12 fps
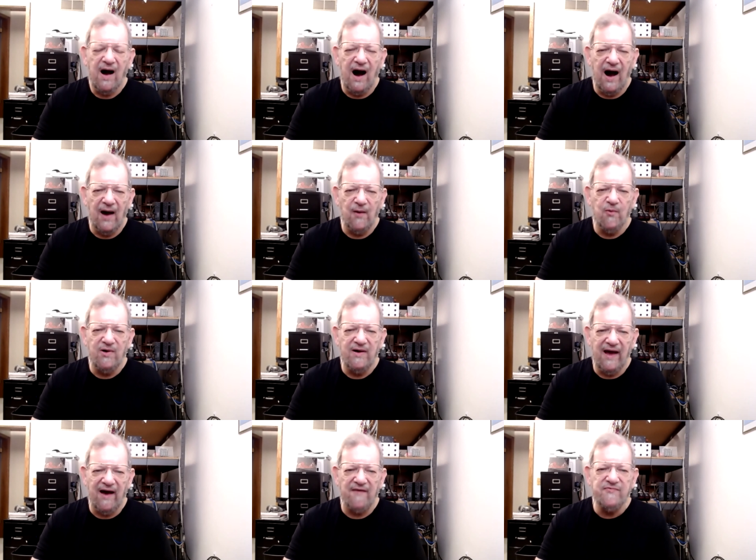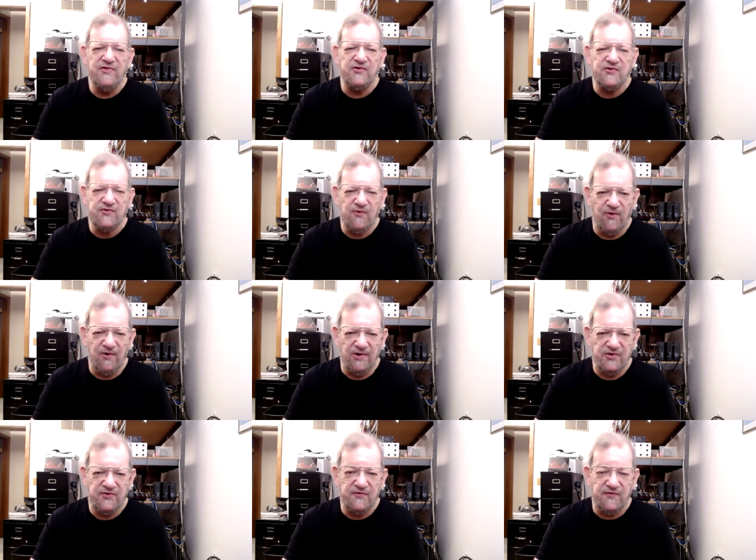I will have the scores